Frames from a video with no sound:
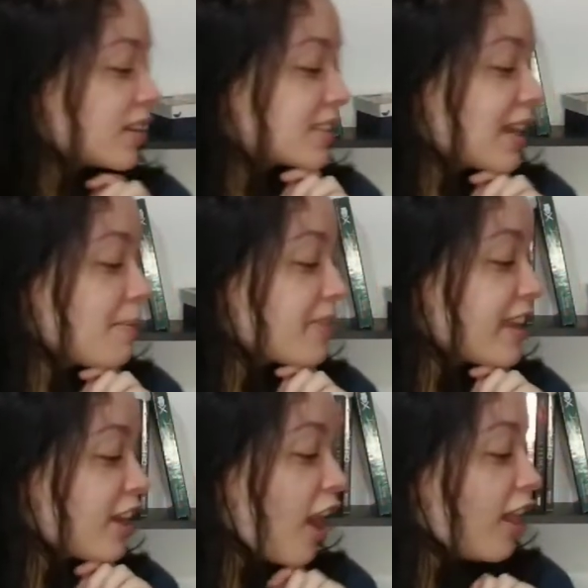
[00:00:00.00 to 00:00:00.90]

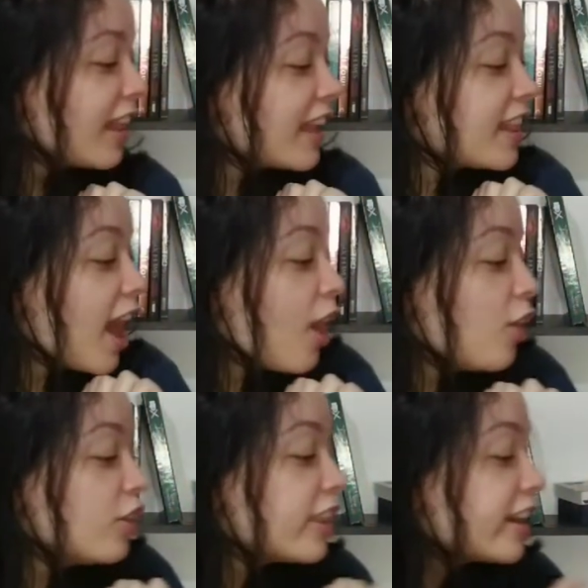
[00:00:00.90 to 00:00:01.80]
something called an
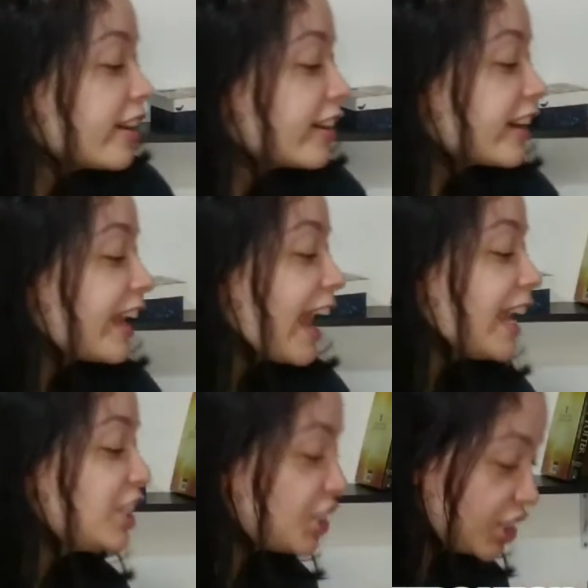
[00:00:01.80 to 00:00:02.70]

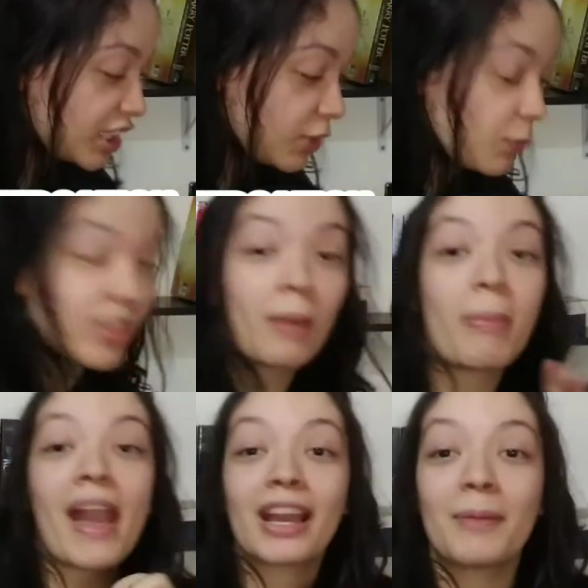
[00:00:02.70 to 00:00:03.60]
altercation with a
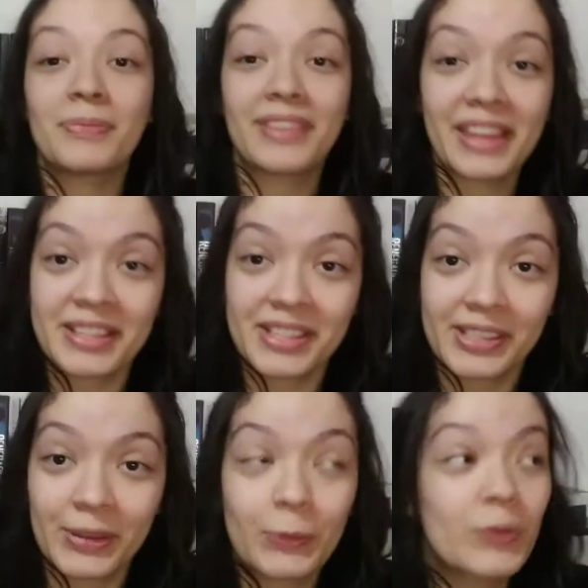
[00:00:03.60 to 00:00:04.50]
backup
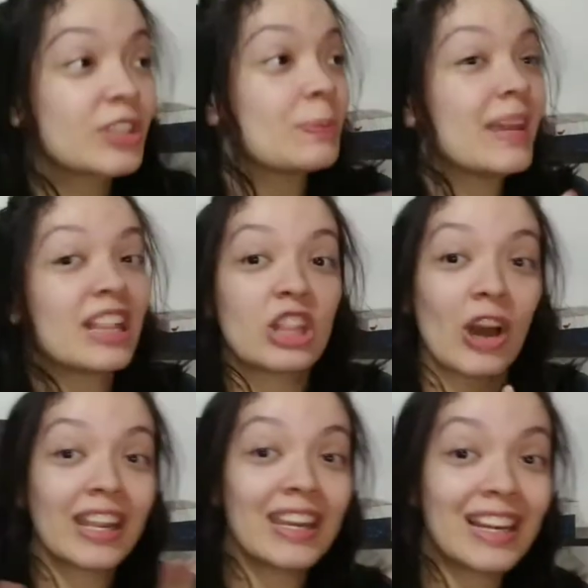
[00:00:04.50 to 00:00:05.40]
dancer, which me,
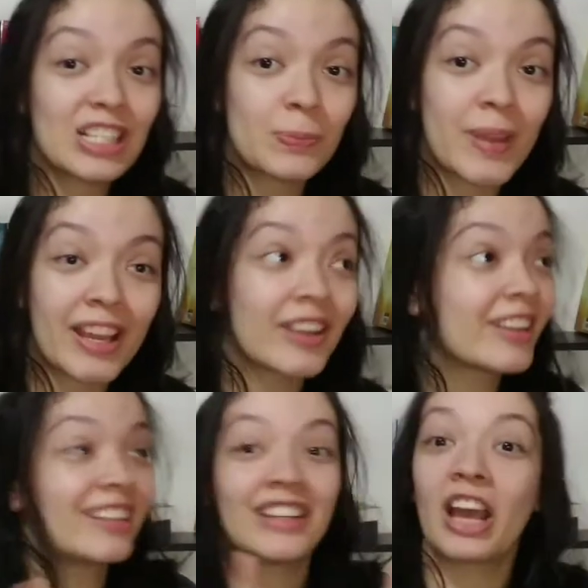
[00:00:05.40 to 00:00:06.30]
not an English speaker,
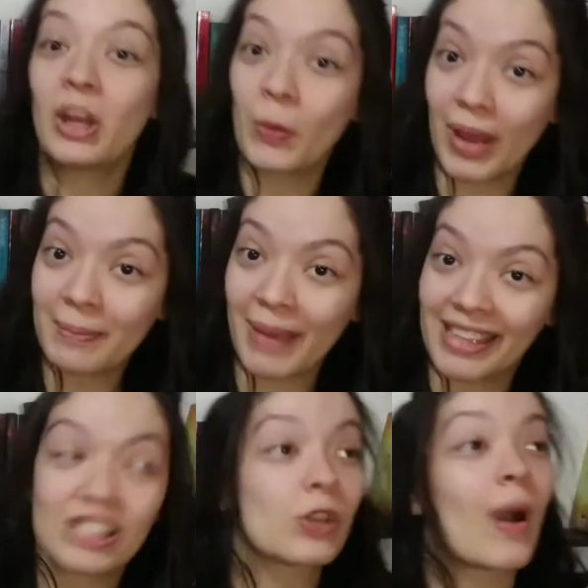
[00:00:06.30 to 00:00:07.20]
did not know what it meant.
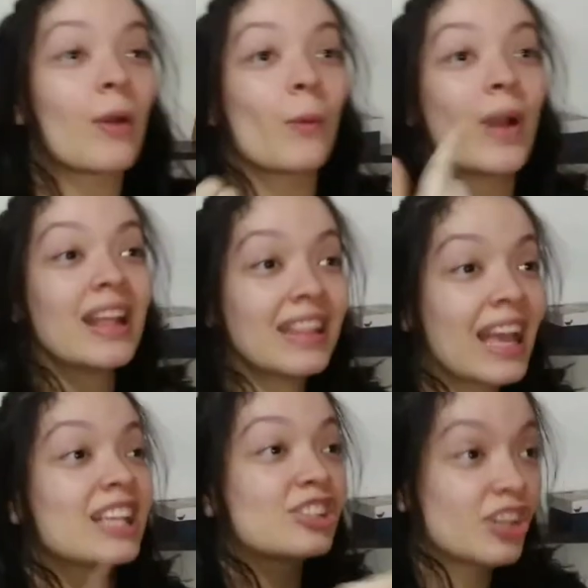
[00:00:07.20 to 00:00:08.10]
So I went,
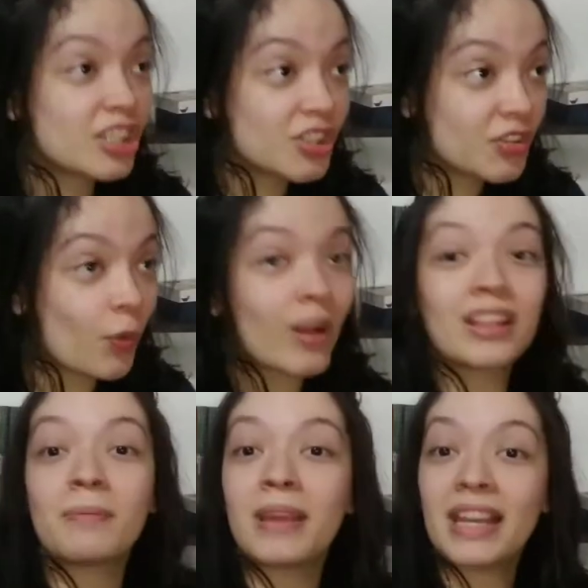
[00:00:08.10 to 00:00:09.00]
searched for
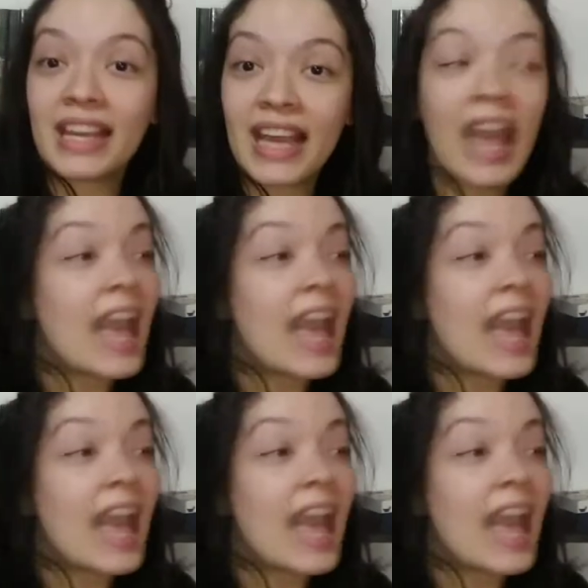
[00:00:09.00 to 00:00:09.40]
the meaning,